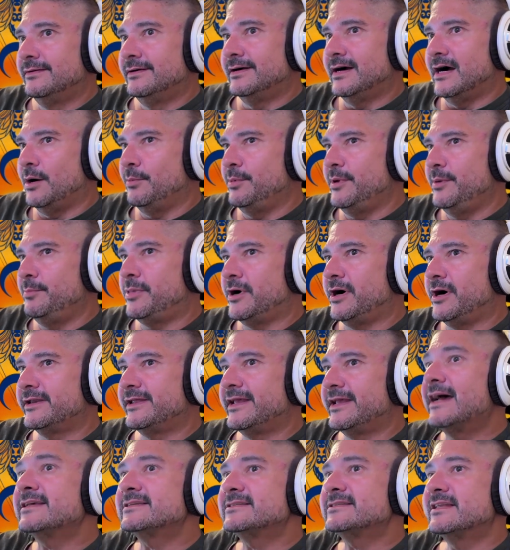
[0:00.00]
I'll be
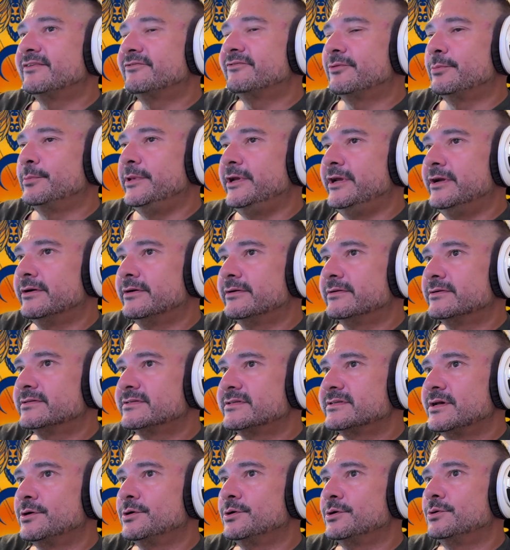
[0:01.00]
podcasting from here.
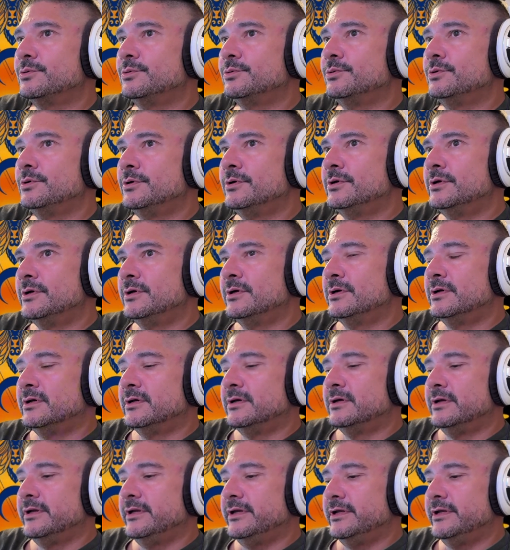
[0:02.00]
So,
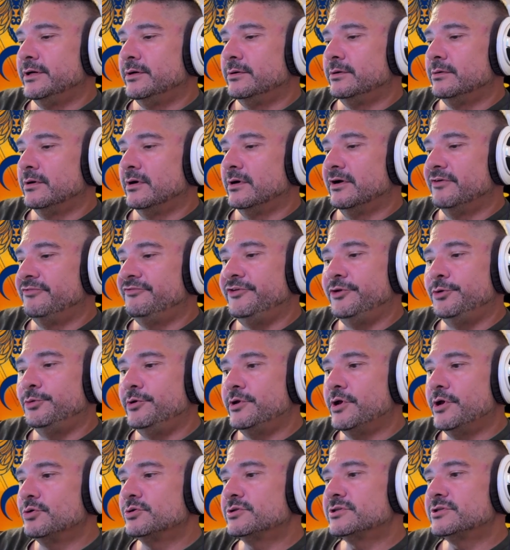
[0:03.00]
a few
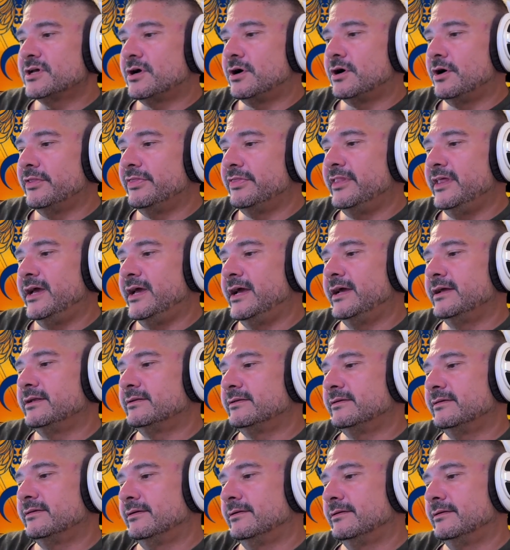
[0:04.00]
notes on
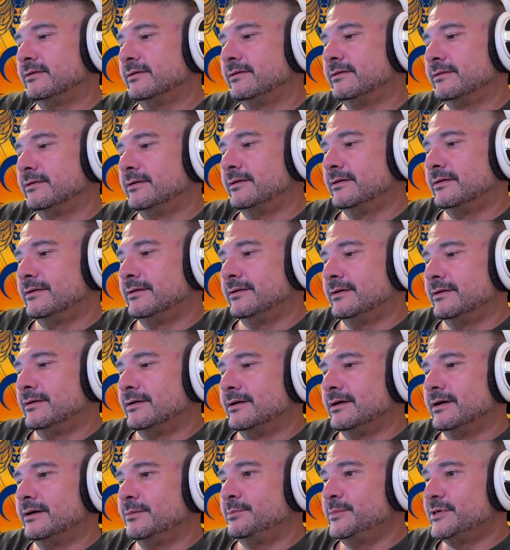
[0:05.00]
that.
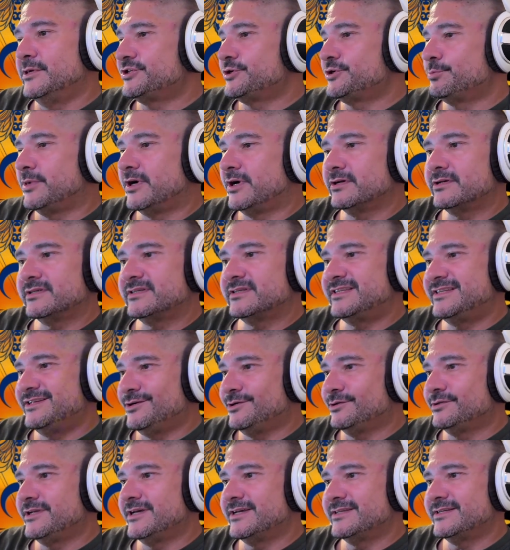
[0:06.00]
Mr. Buck
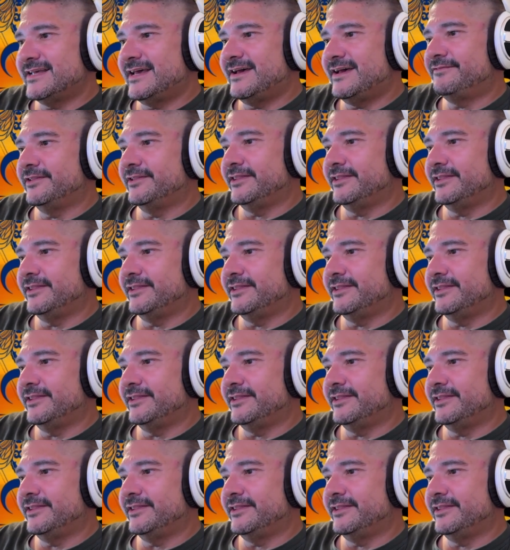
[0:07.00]
still does have a